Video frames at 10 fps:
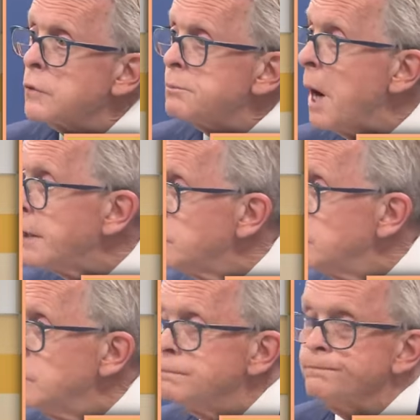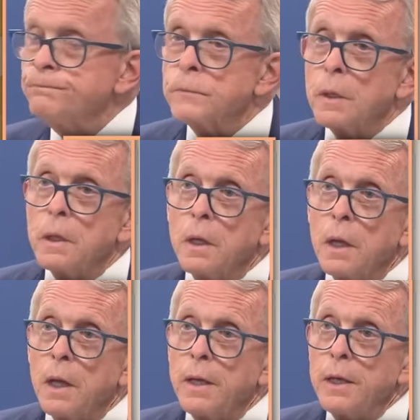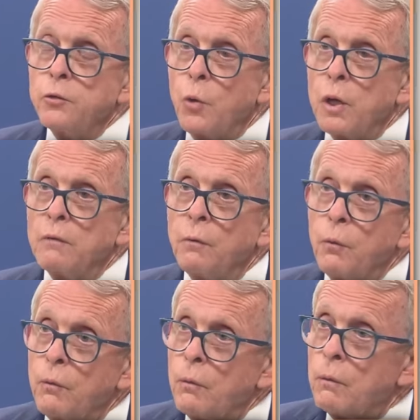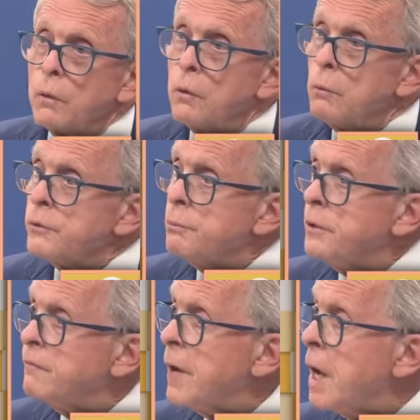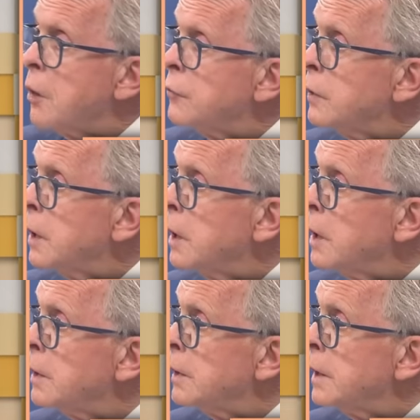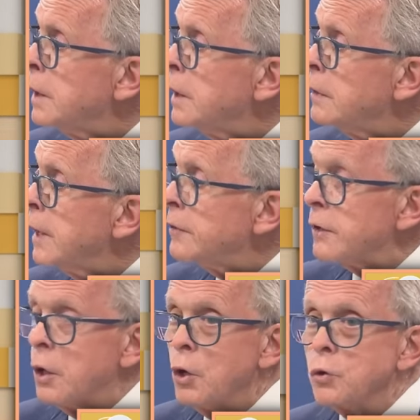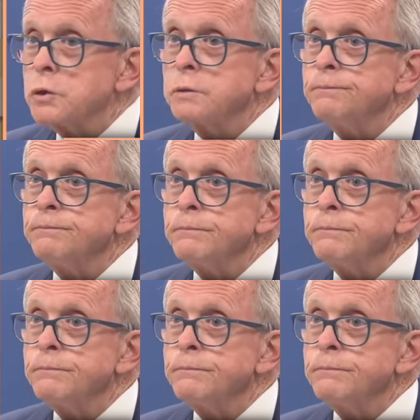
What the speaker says: responded to, and each one of whom has been found as a hoax.